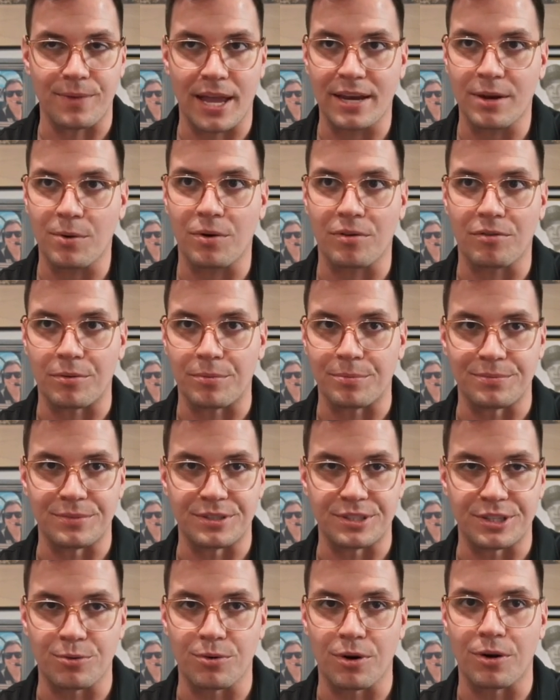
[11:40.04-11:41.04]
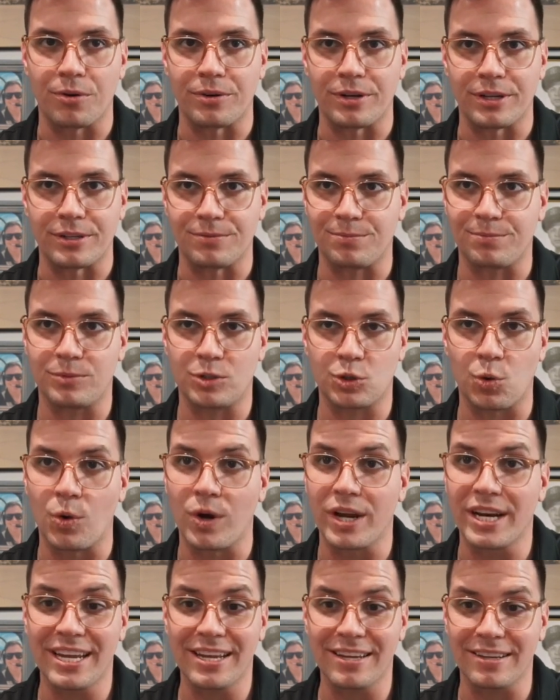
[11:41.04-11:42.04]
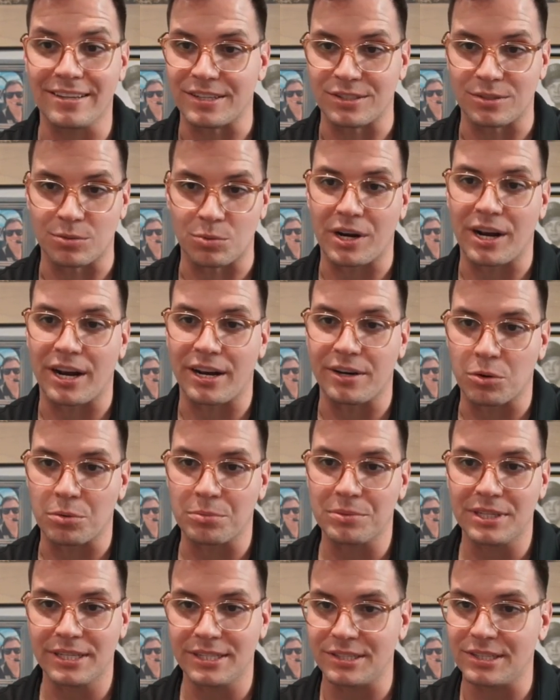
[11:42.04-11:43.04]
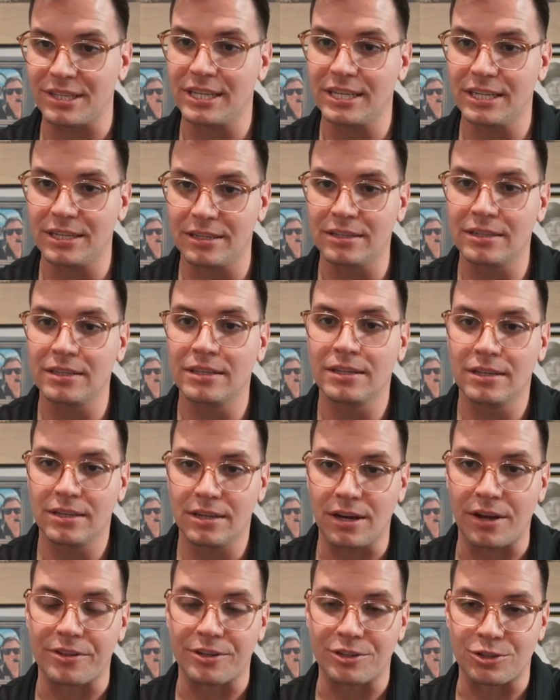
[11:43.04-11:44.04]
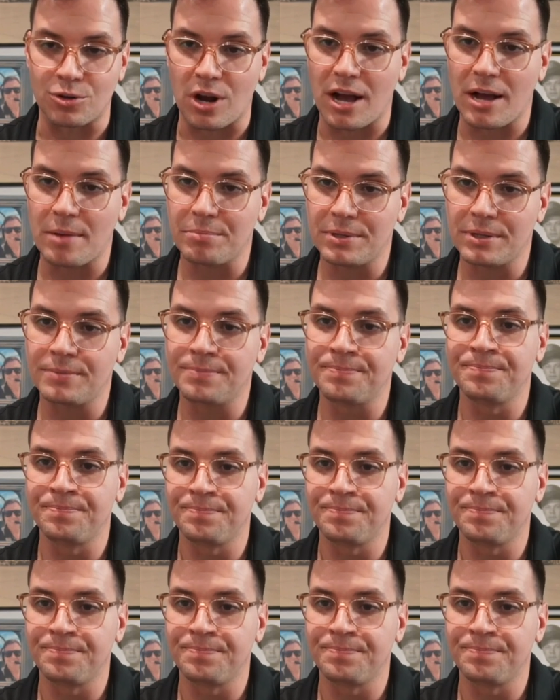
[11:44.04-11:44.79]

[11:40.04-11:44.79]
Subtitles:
anywhere from 0 to 20 is what I normally see on the drop.